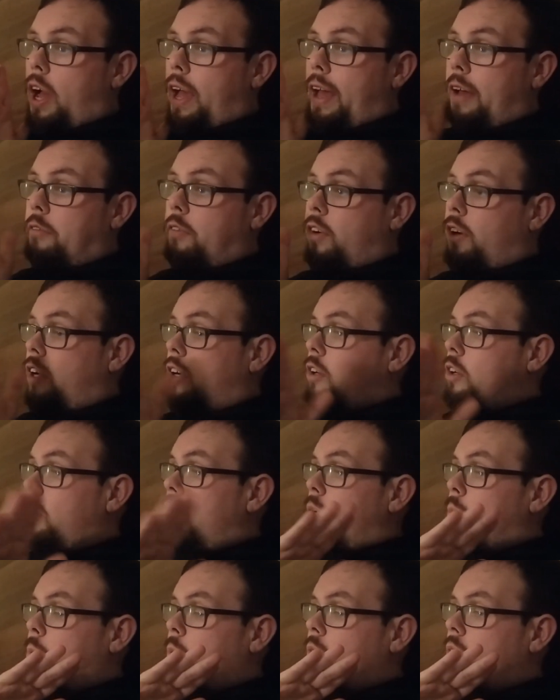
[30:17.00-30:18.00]
I haven't got a
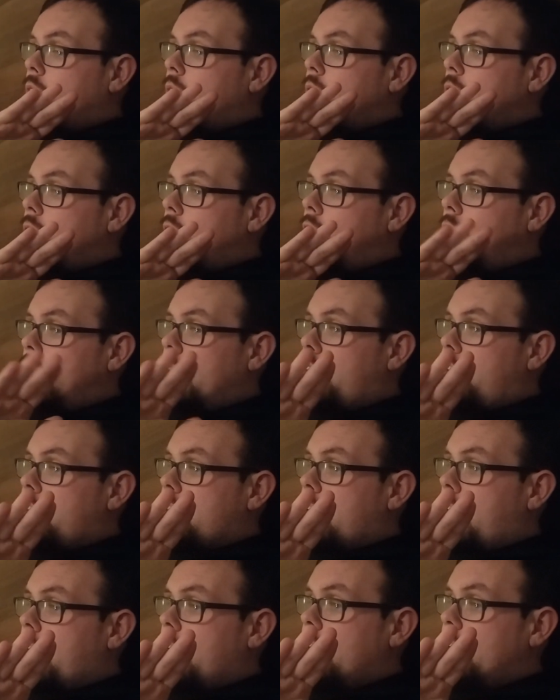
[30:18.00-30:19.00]
clue, but all I can
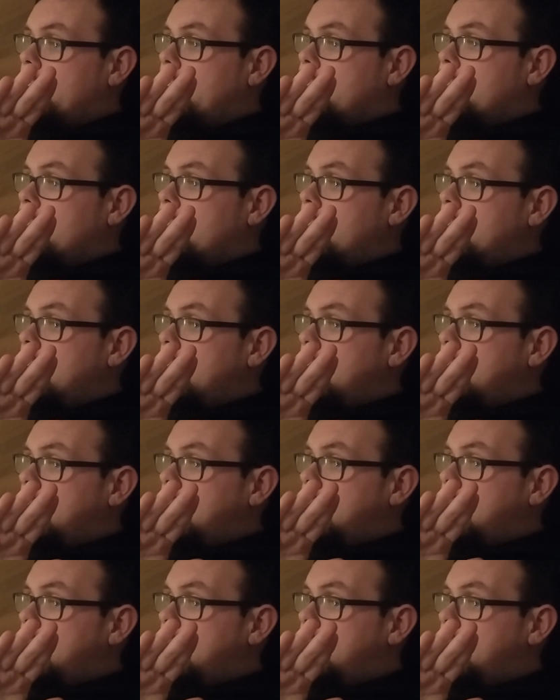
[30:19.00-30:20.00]
say is
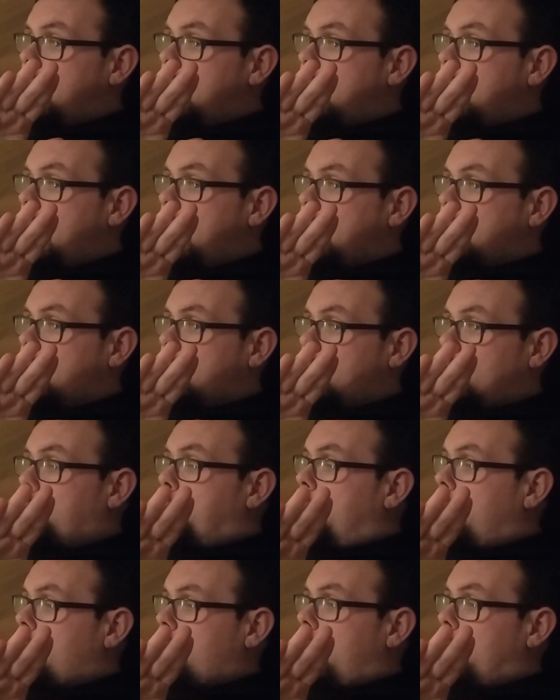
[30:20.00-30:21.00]
it's
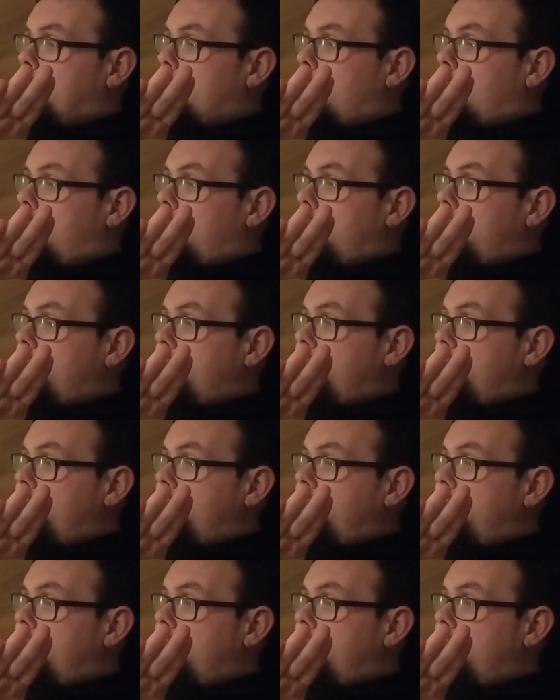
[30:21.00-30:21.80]
done by James Gunn.